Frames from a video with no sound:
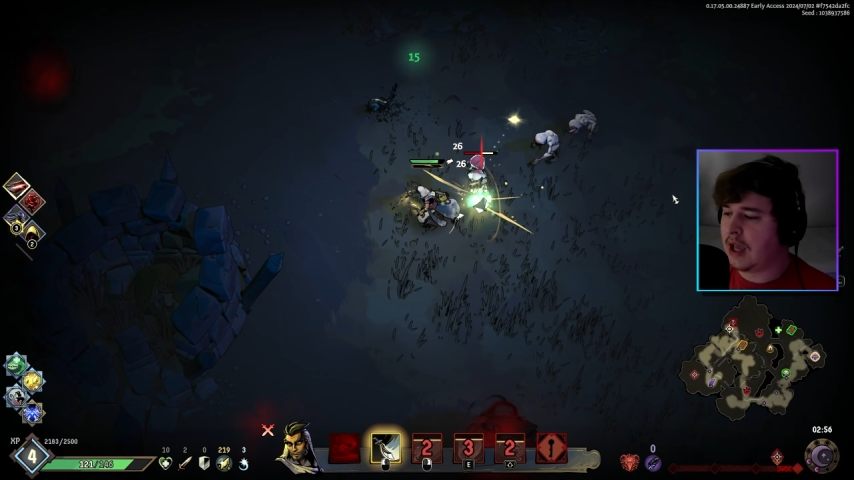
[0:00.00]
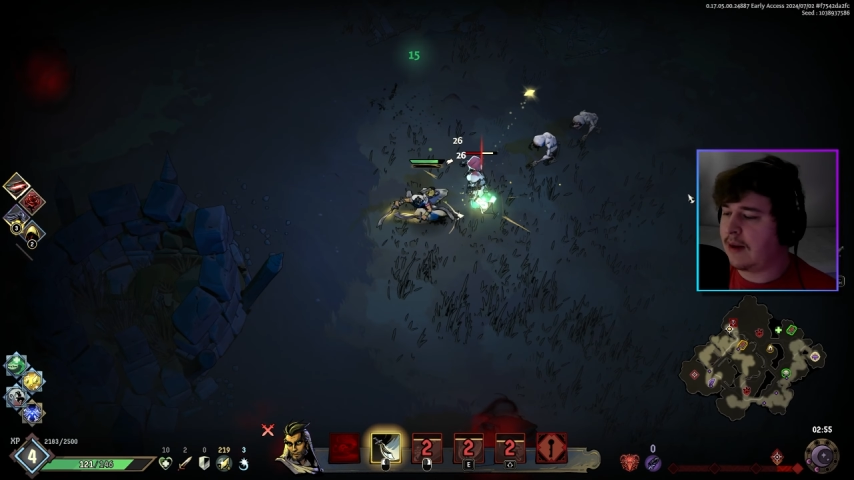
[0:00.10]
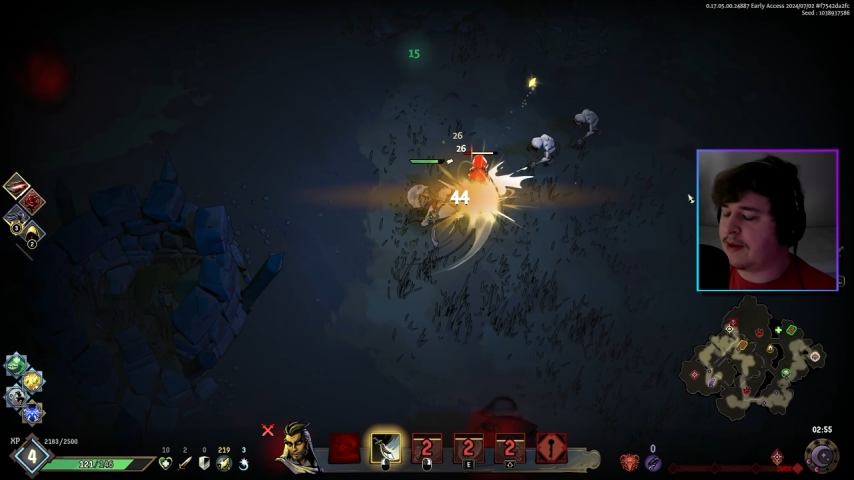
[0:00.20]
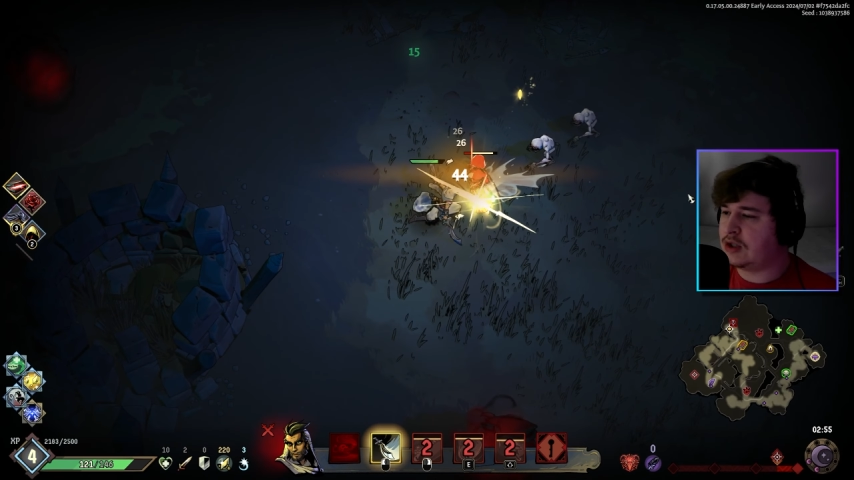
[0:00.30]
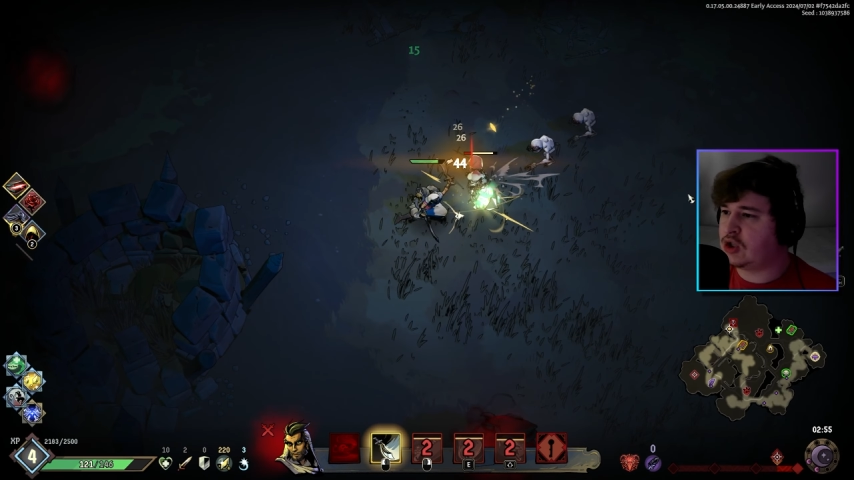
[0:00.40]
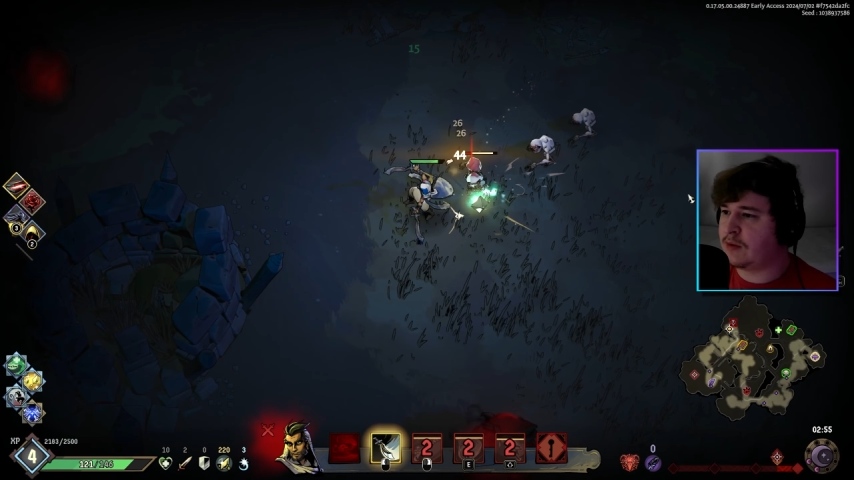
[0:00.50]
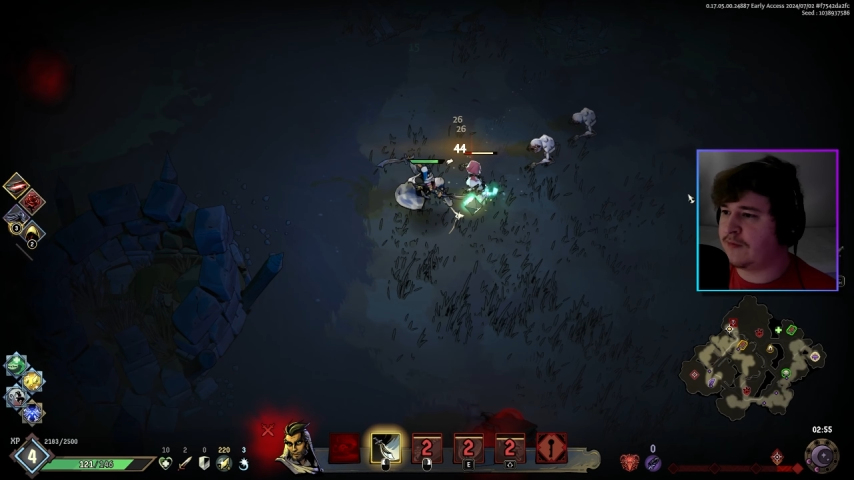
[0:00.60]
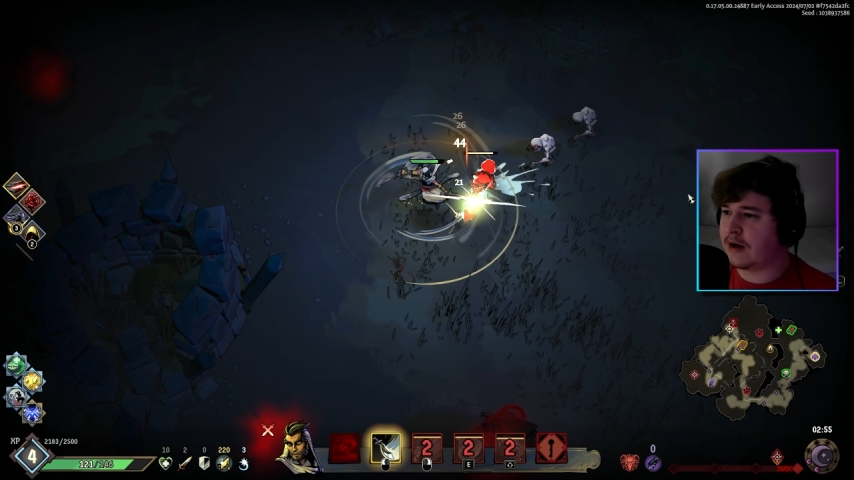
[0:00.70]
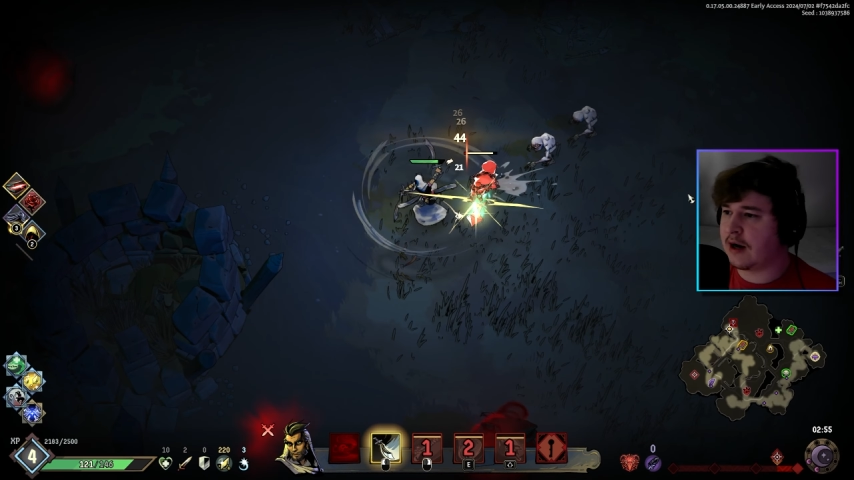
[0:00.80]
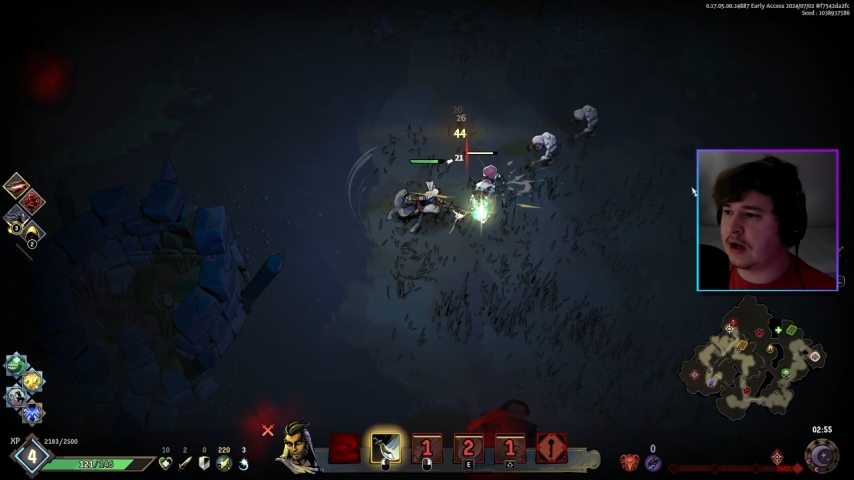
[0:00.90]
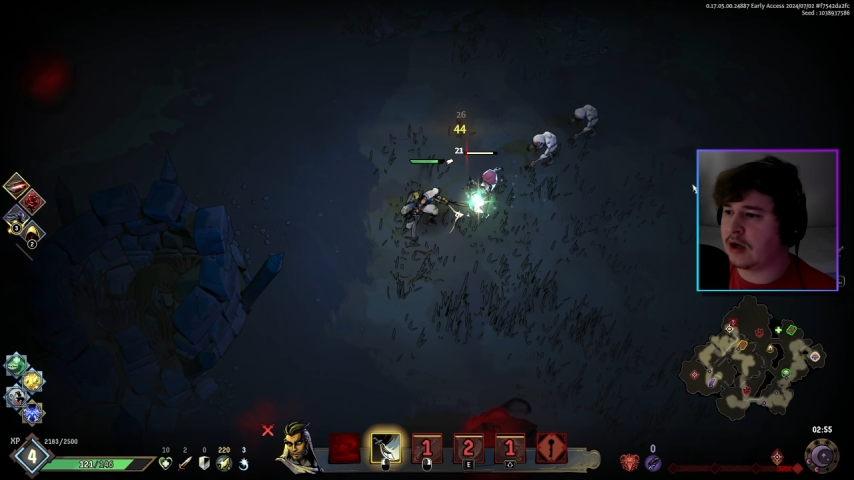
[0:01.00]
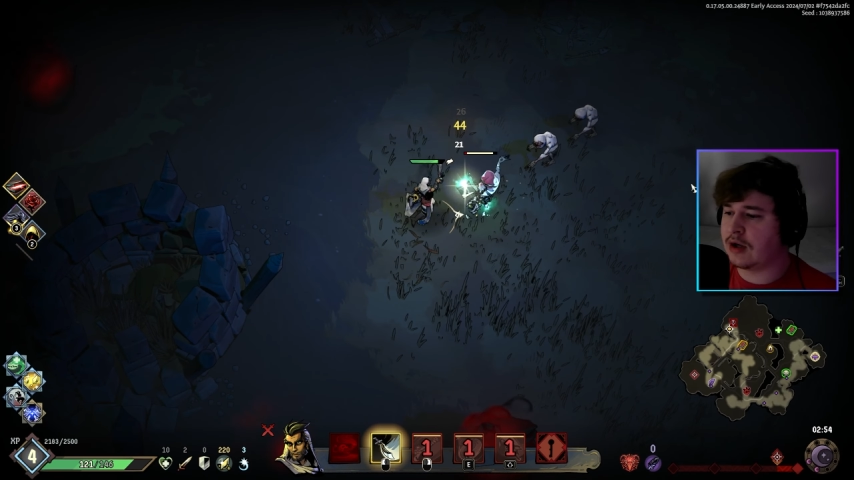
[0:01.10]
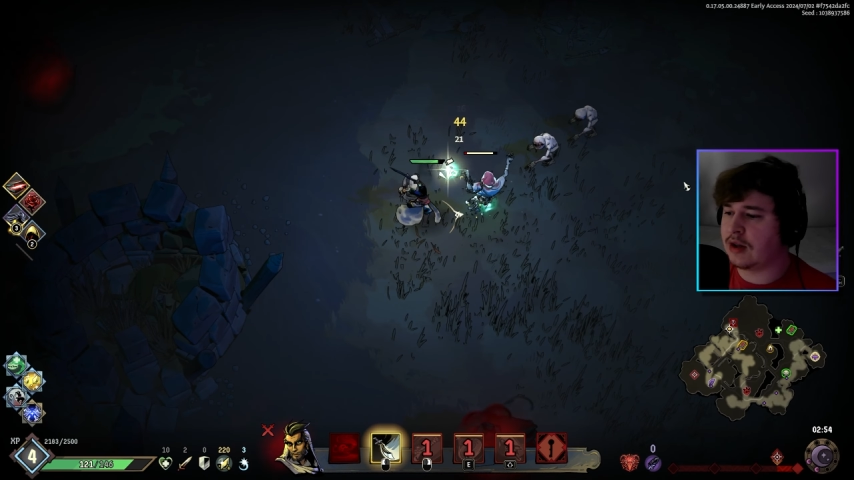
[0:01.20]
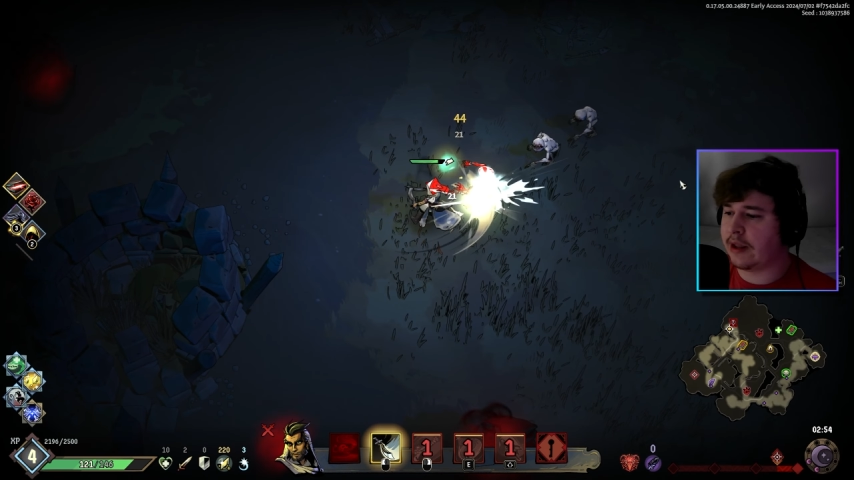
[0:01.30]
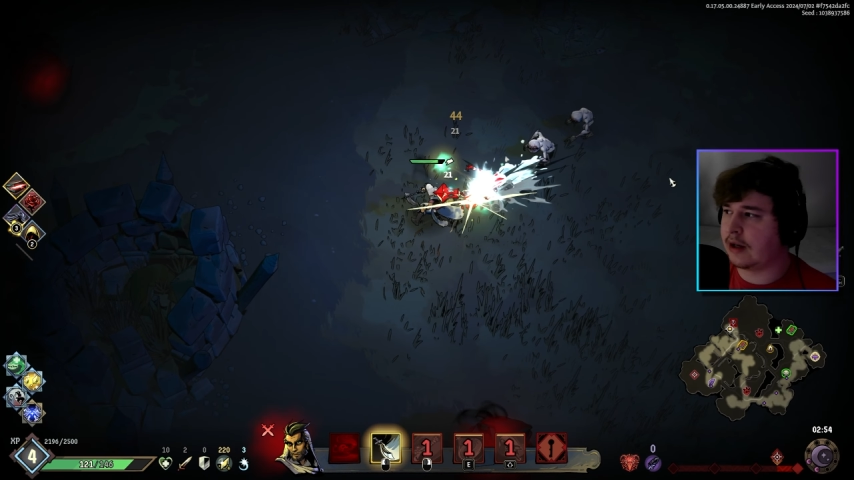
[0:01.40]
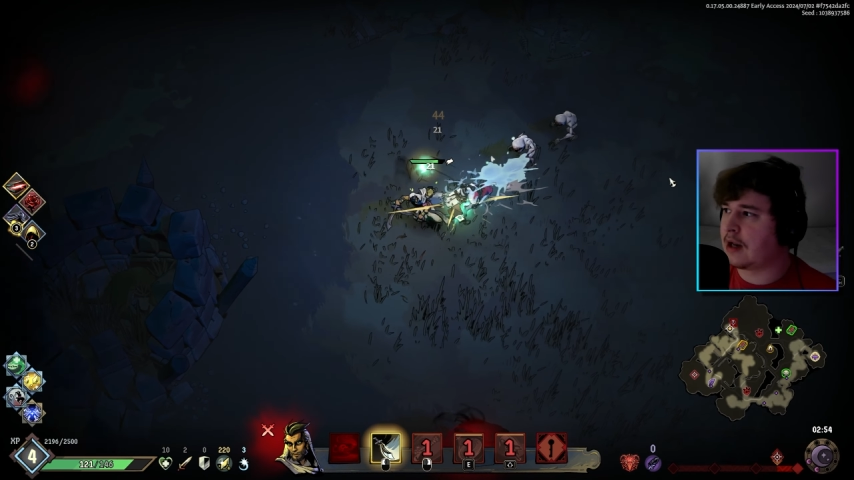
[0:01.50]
I mean, to be fair, I could like